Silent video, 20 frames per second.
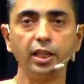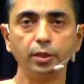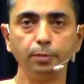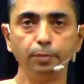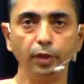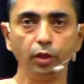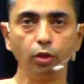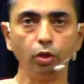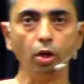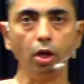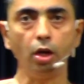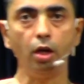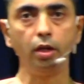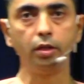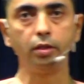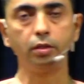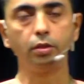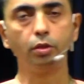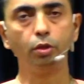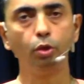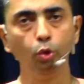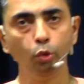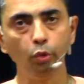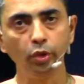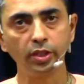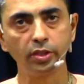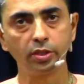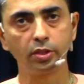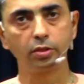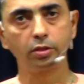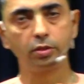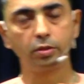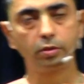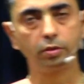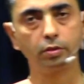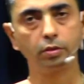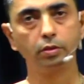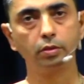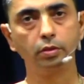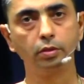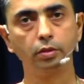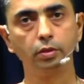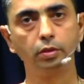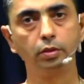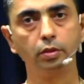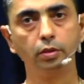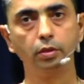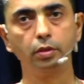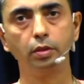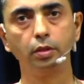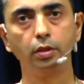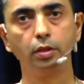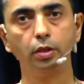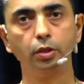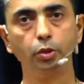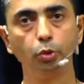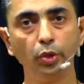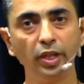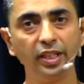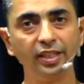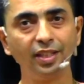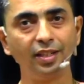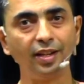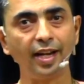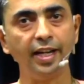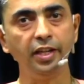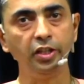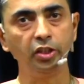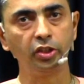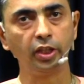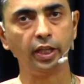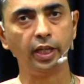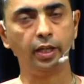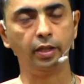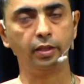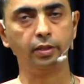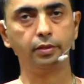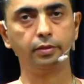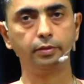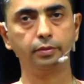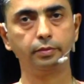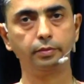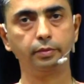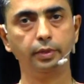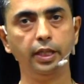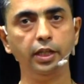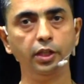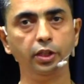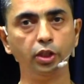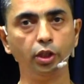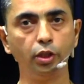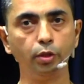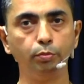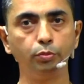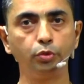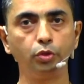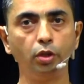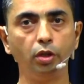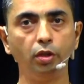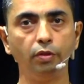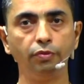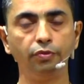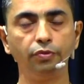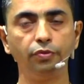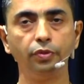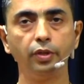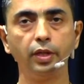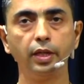As per God, who is doing the right thing in terms of